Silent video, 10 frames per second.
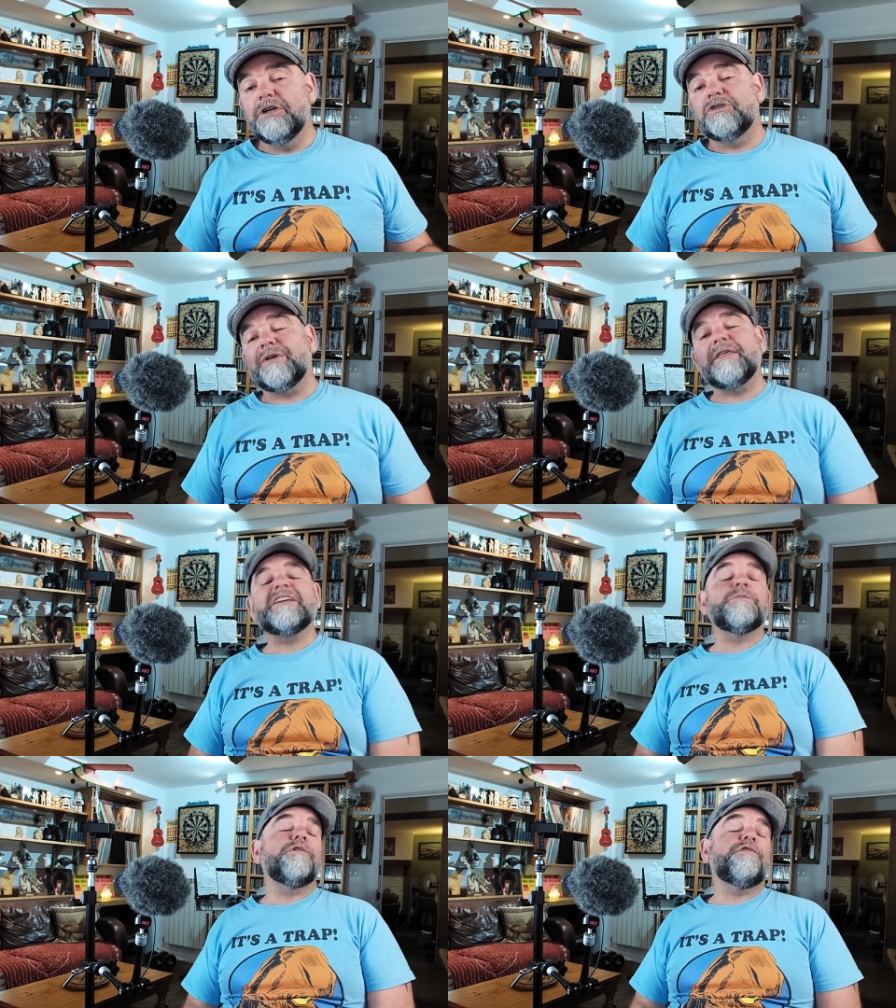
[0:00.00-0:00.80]
So anyway,
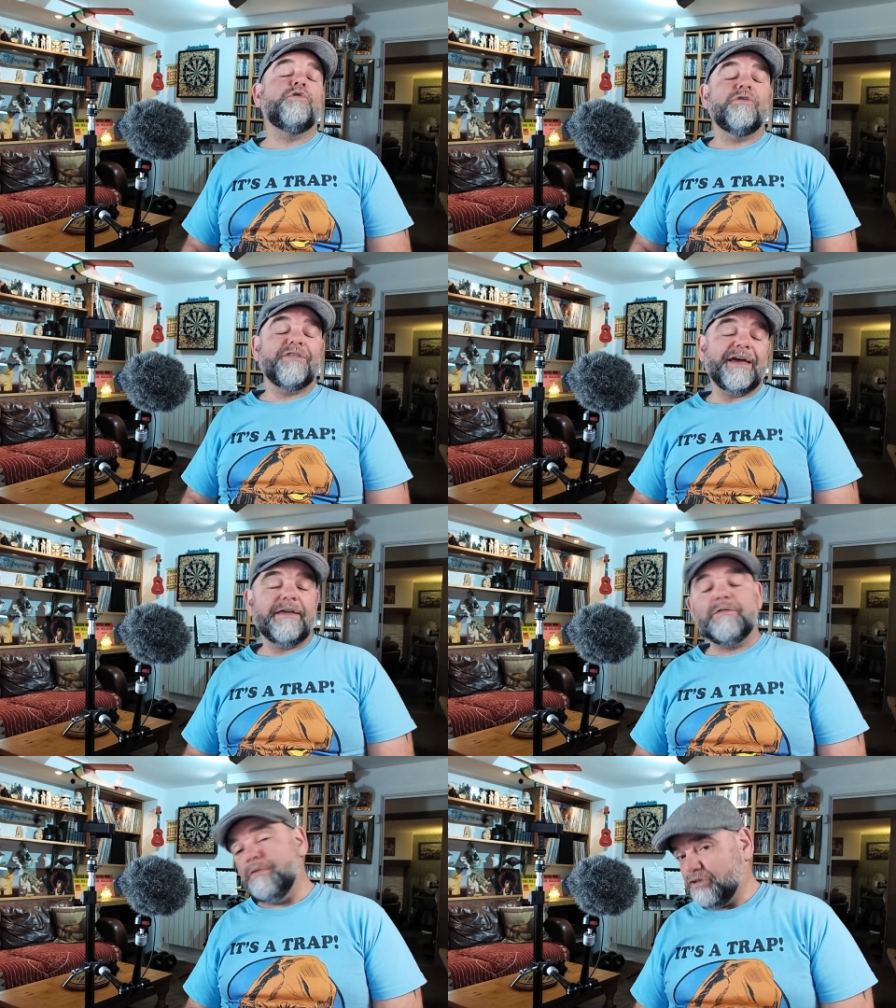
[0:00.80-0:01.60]
that's my thought on
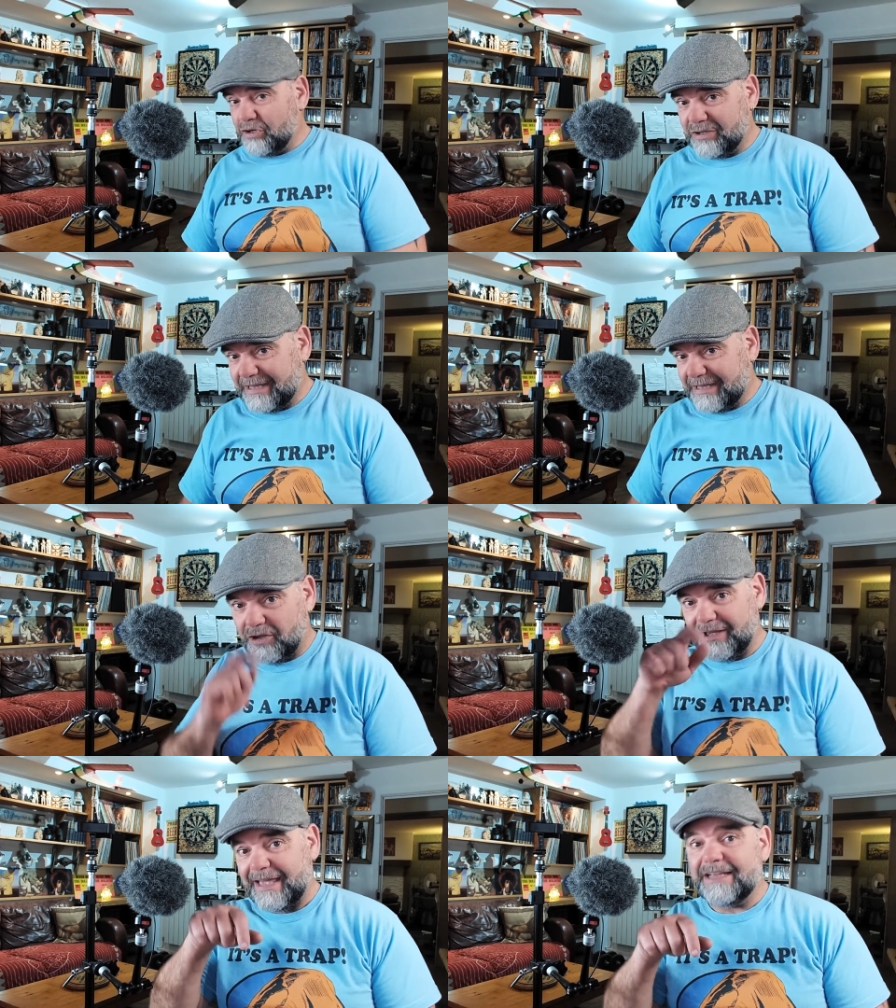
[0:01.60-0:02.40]
that. If you must, click
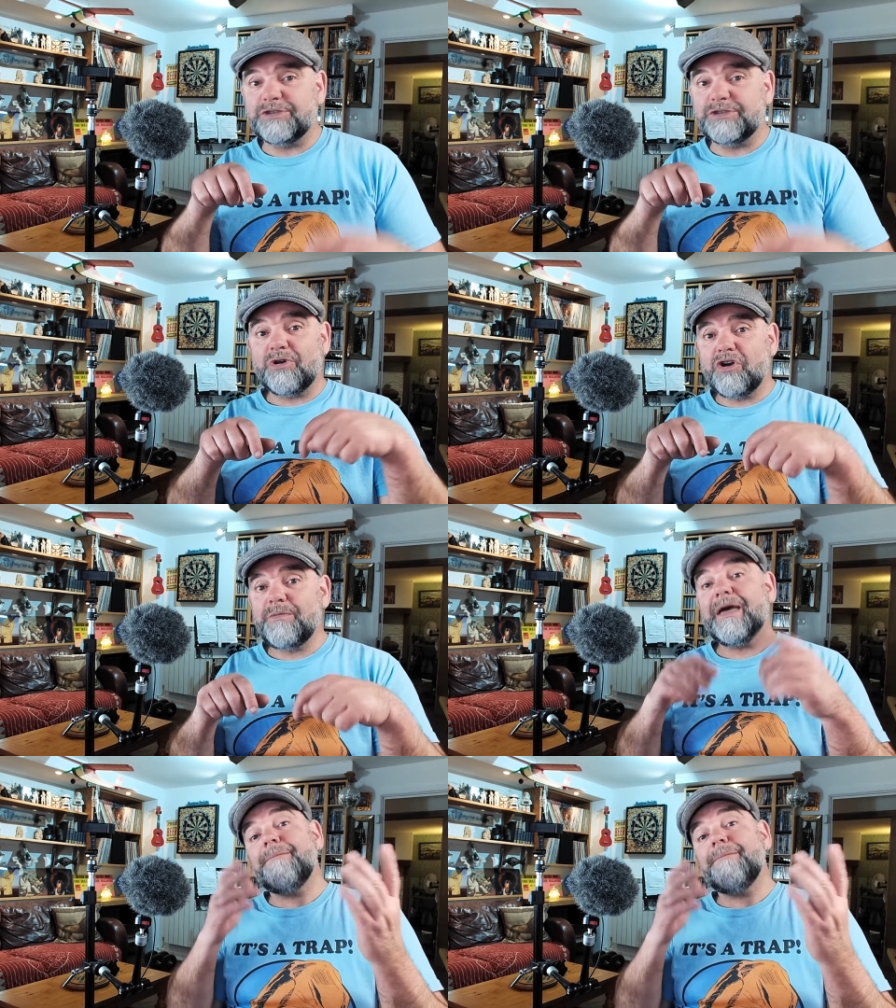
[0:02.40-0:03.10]
like and subscribe,